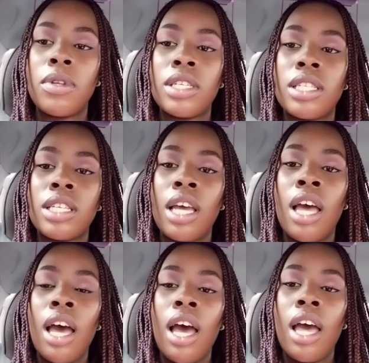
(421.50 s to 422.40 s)
it.
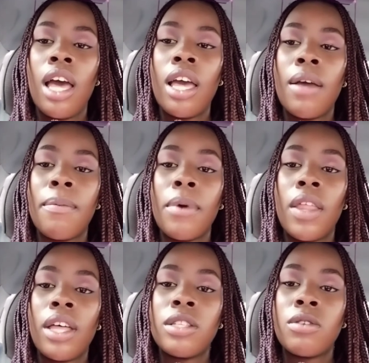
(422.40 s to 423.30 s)

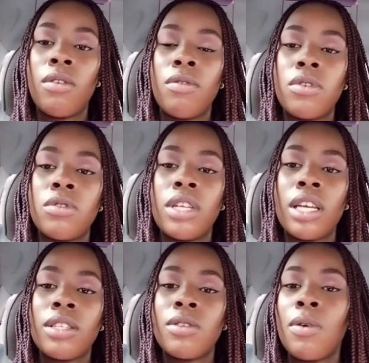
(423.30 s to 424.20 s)
That's all for
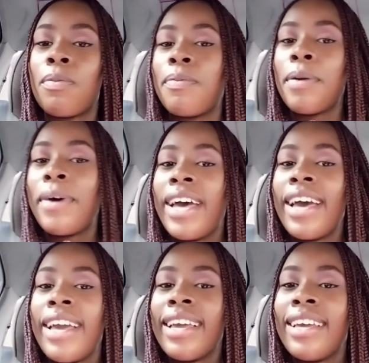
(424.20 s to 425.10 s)
today. So,
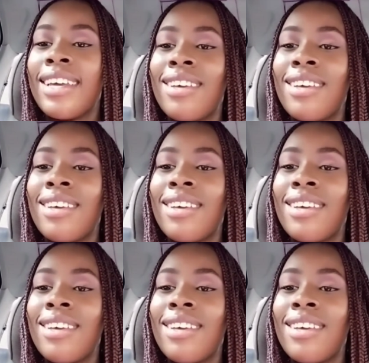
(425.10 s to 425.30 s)
bye-bye.